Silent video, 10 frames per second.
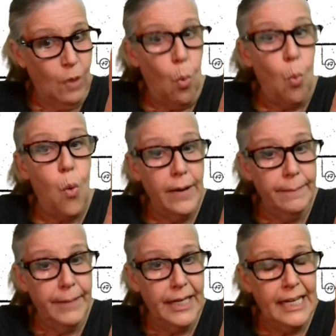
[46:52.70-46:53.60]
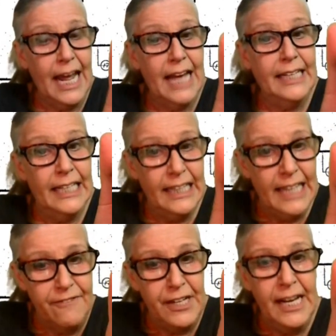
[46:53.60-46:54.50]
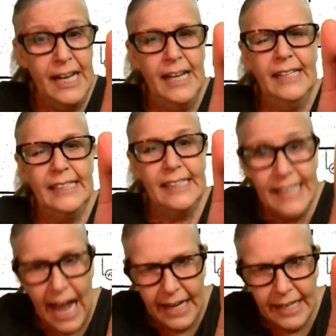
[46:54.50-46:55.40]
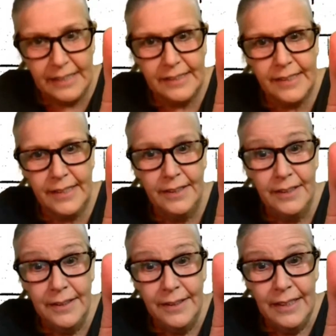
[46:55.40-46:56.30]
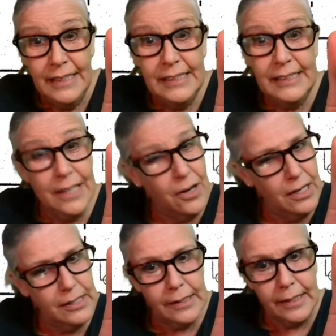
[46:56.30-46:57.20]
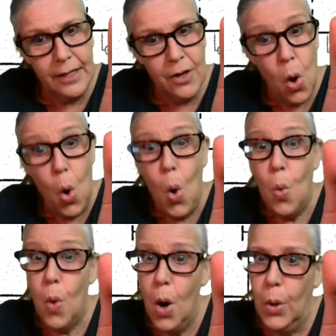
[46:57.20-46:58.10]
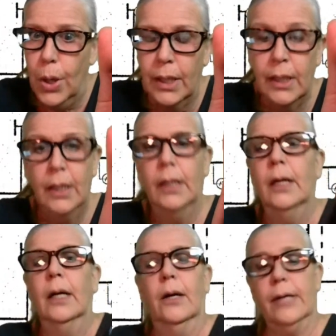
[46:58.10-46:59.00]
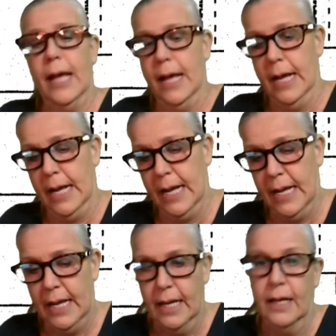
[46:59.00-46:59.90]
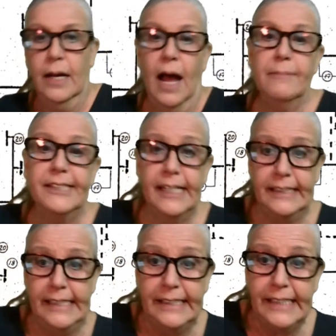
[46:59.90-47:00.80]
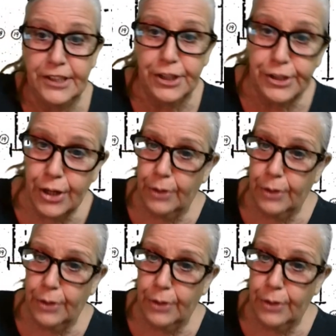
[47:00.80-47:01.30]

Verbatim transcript: one minute and 11 seconds. Seriously. Woo! Okay. I'm 66 years